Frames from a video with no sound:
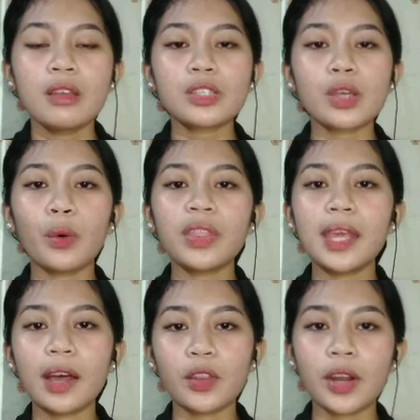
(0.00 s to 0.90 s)
So on
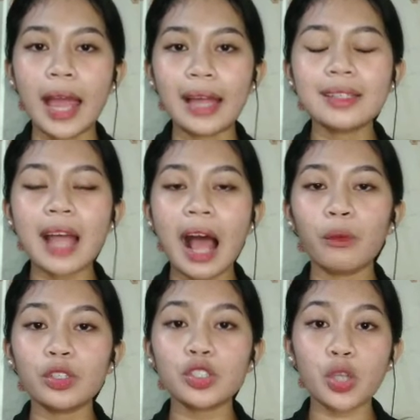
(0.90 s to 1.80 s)
the other hand, I
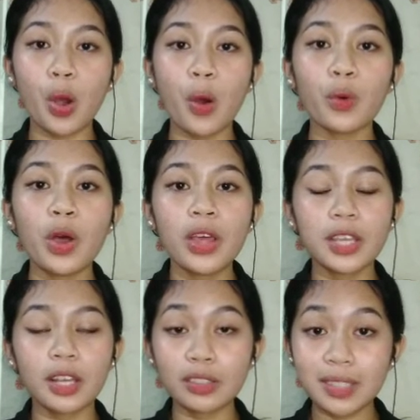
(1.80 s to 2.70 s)
will show
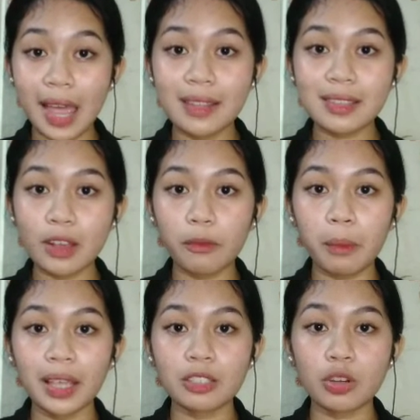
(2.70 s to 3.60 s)
the contents of
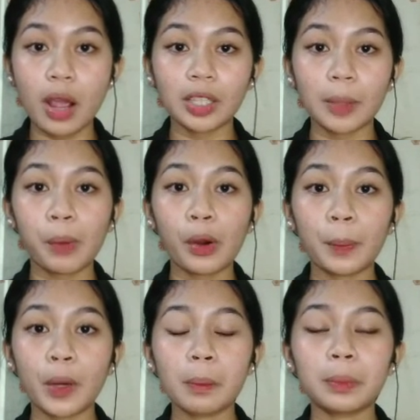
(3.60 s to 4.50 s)
my interactive
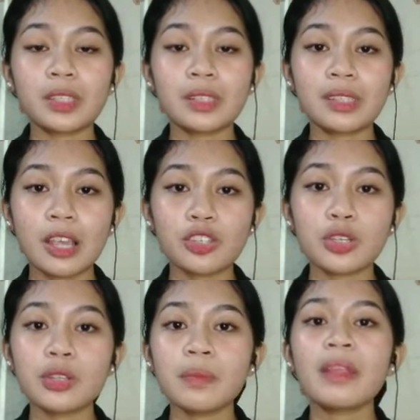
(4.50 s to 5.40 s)
PowerPoint
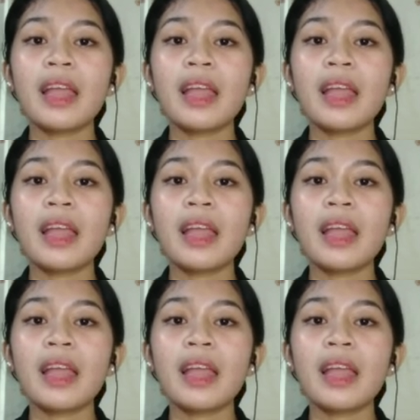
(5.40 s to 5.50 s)
presentation